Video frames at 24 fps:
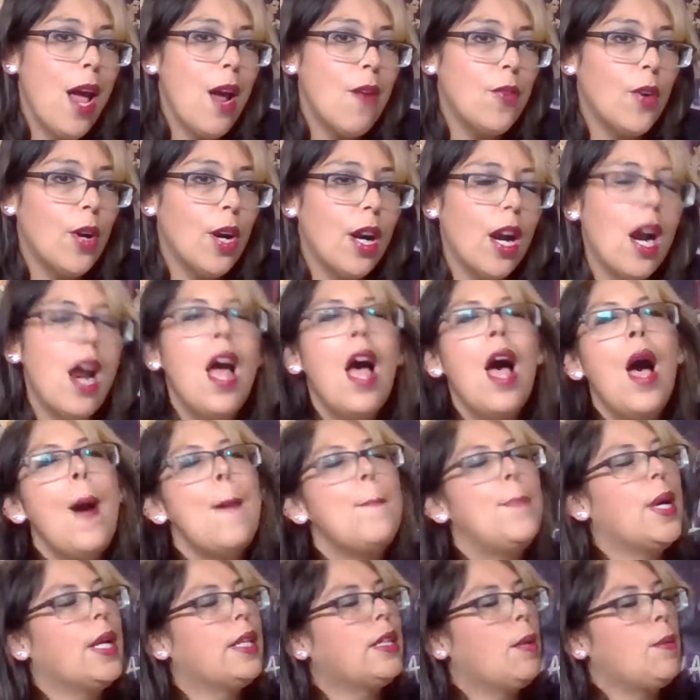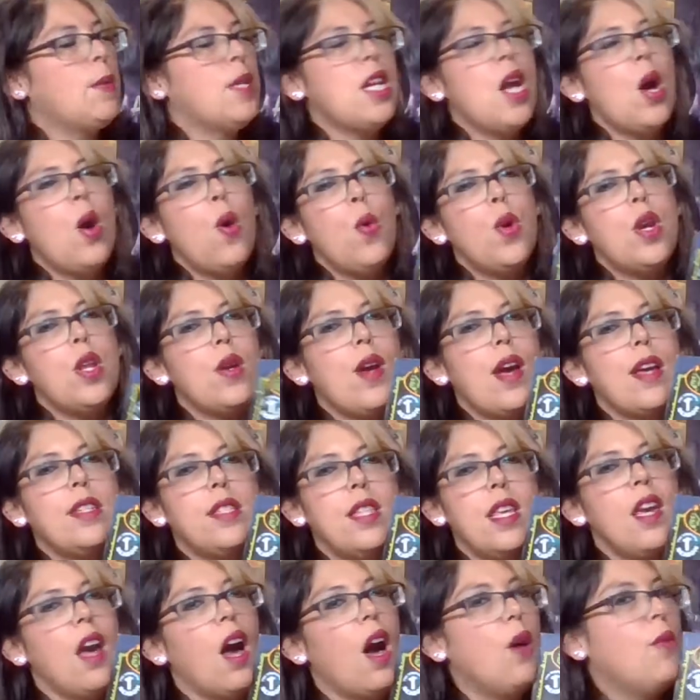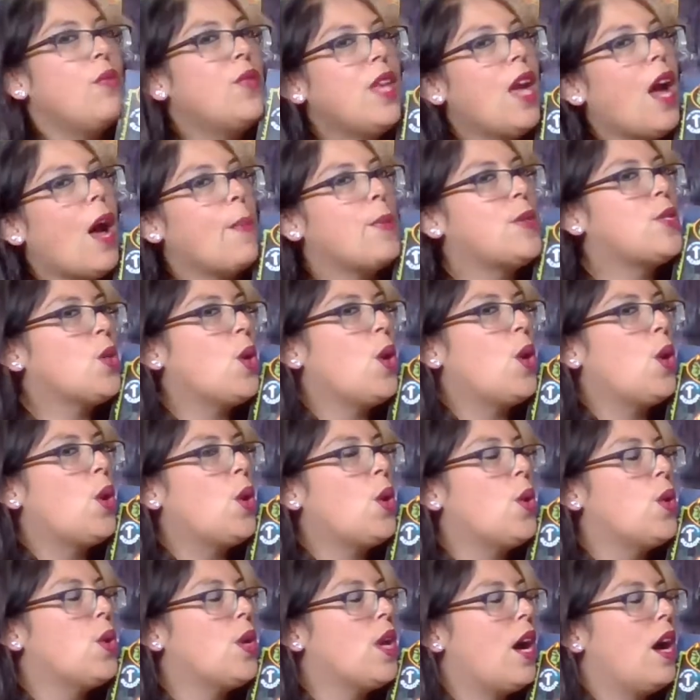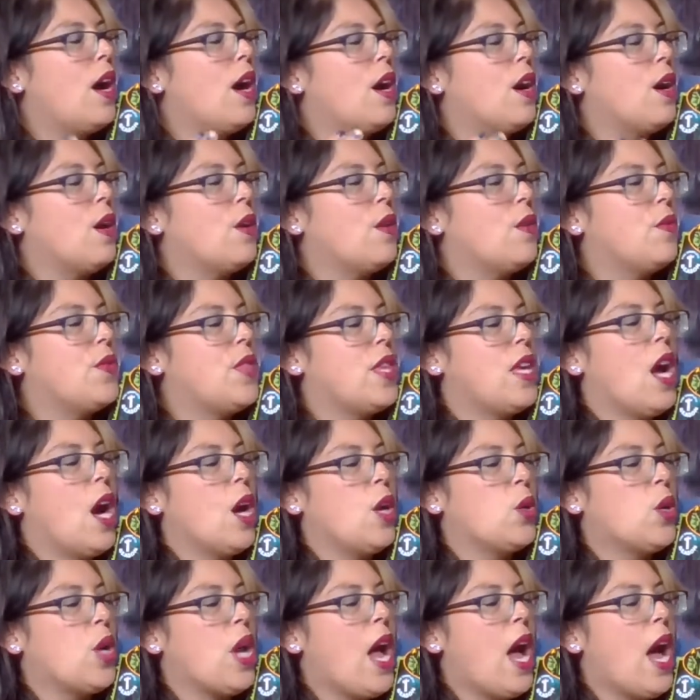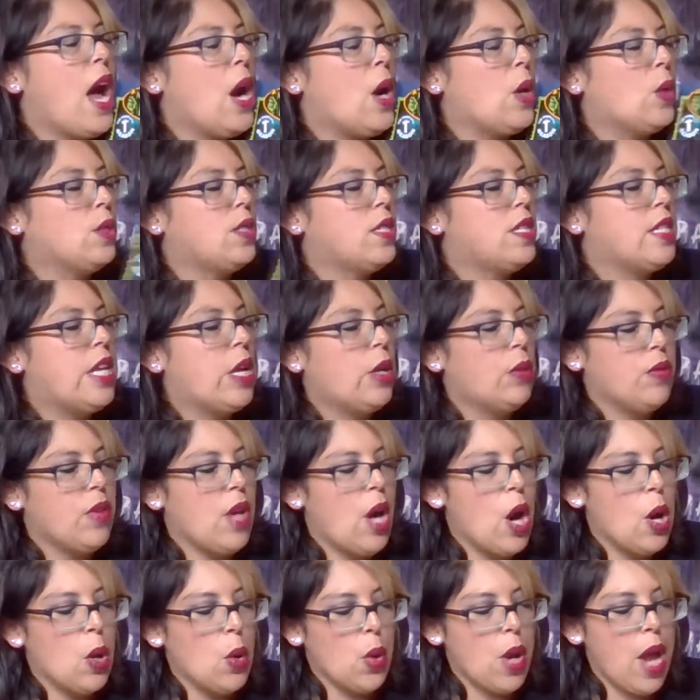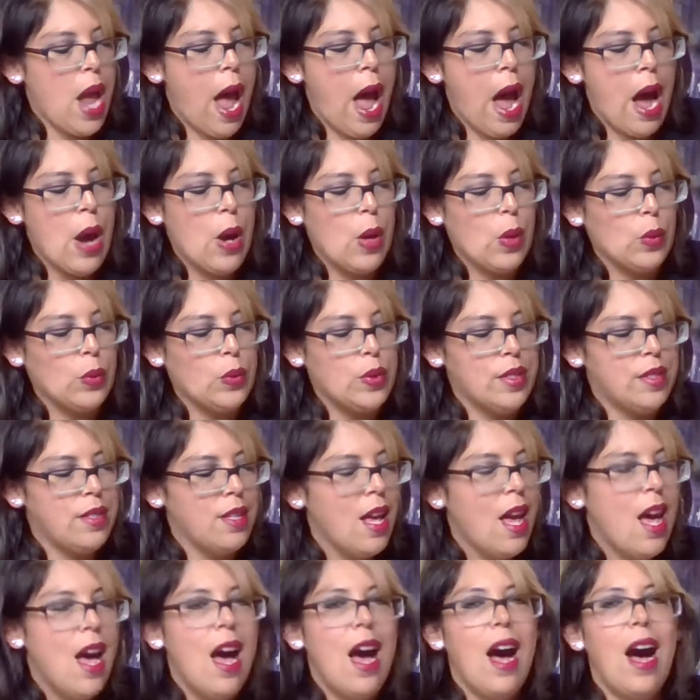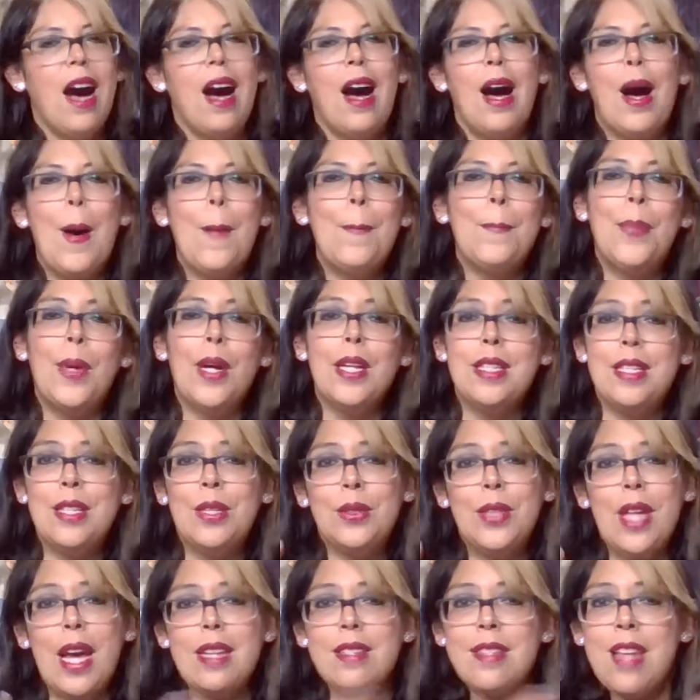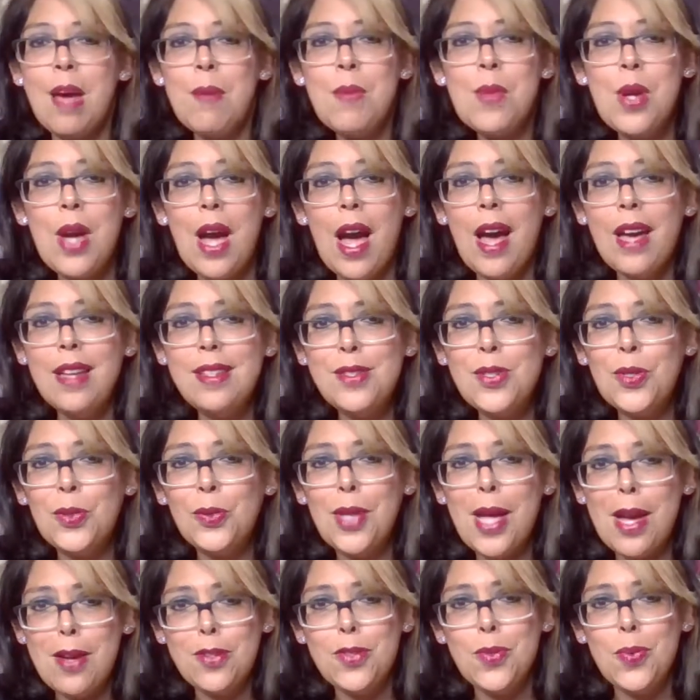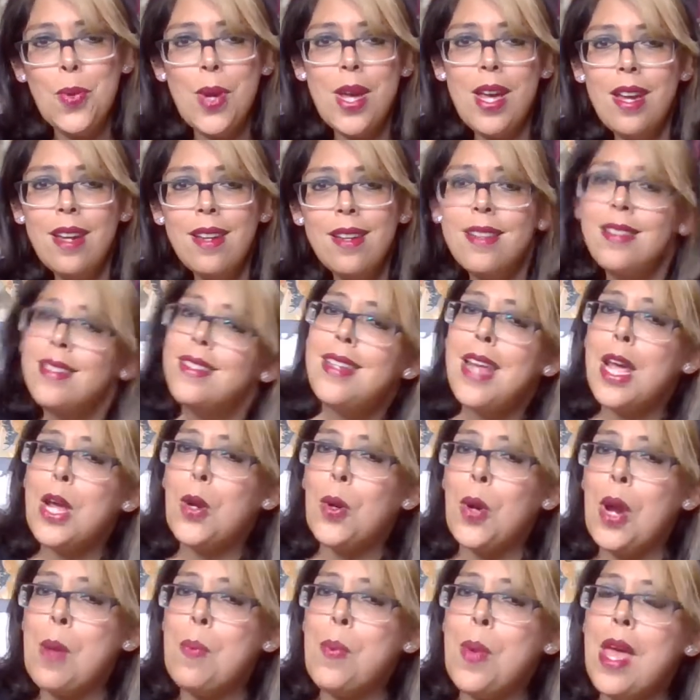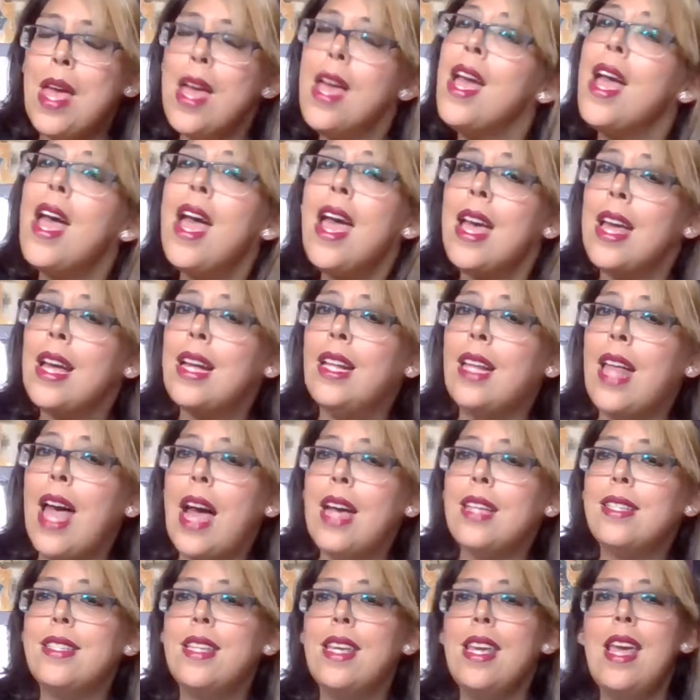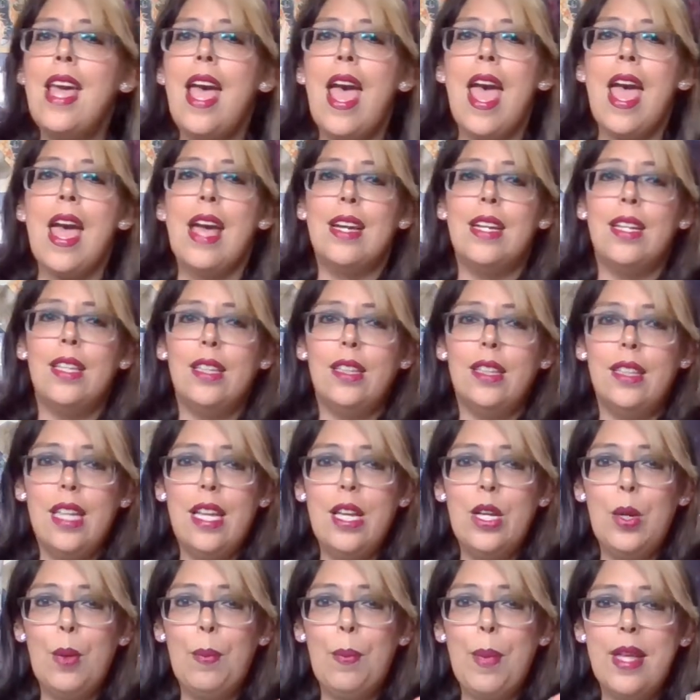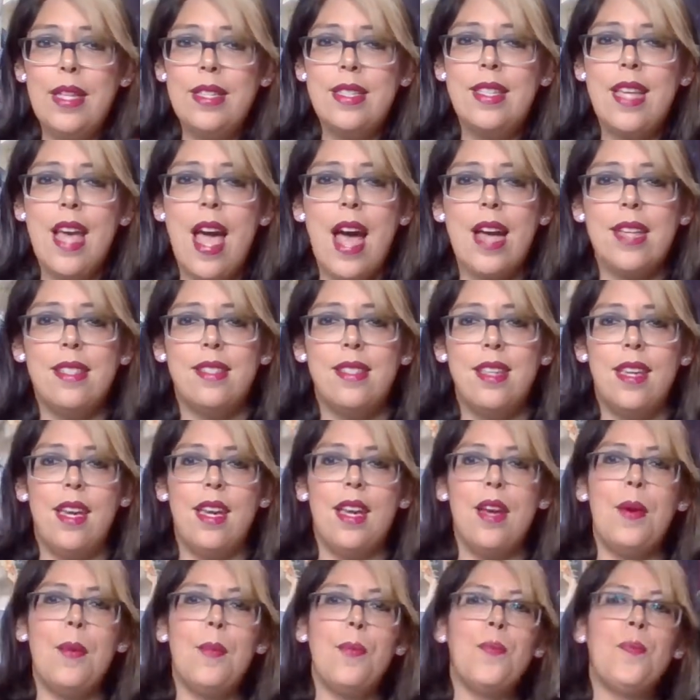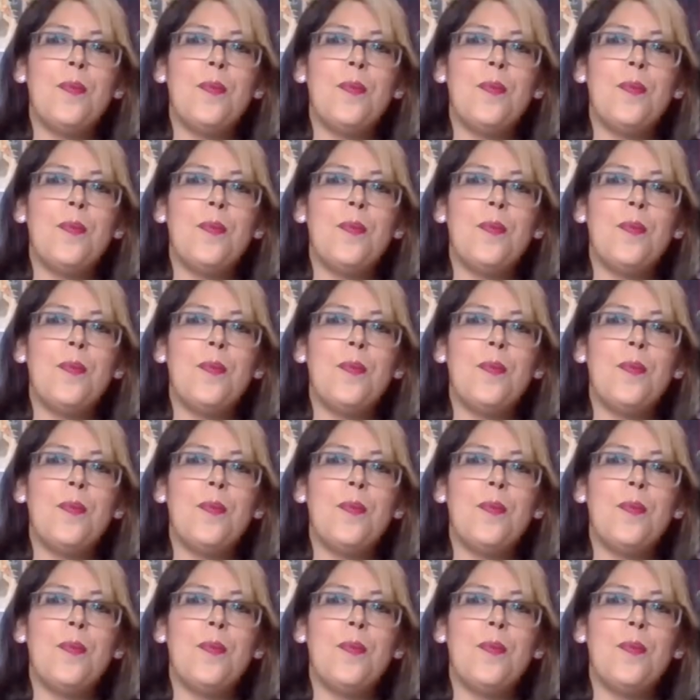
Whatever. But let me know what you guys think of the episode of the Hungry Hounds, the Tale of the Hungry Hounds. Uh, but till next time, you guys, till next week, stay creepy, classy, and a little bit sassy.